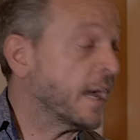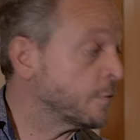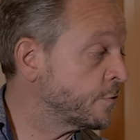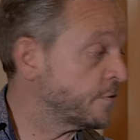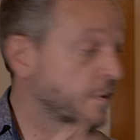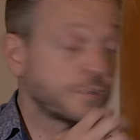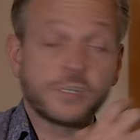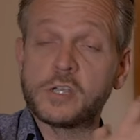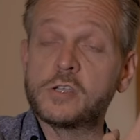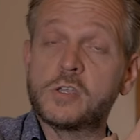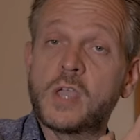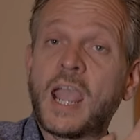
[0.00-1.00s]
And also I'll
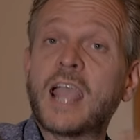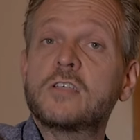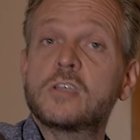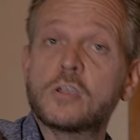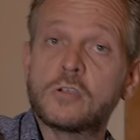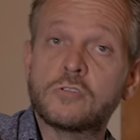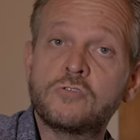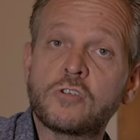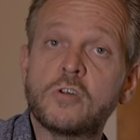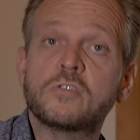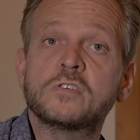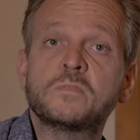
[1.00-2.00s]
show you how you can
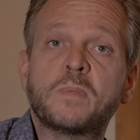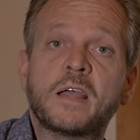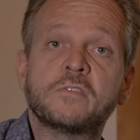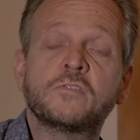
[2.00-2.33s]
control those